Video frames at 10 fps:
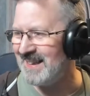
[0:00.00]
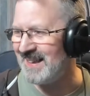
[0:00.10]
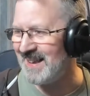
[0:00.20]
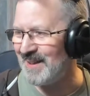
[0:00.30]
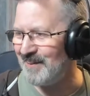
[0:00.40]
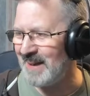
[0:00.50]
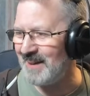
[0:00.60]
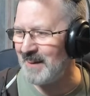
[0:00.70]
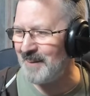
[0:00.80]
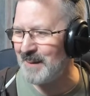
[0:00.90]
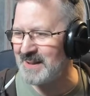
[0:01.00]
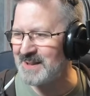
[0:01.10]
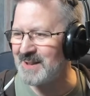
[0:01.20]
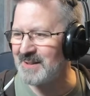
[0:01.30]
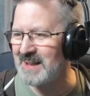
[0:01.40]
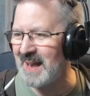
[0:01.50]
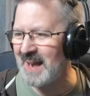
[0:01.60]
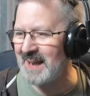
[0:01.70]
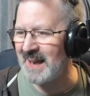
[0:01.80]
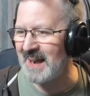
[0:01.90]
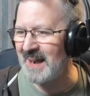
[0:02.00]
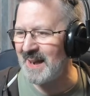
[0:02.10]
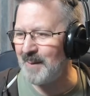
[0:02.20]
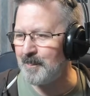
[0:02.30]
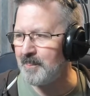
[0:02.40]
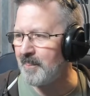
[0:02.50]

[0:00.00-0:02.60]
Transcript: Um, I'm, I'm, just sort of like, um,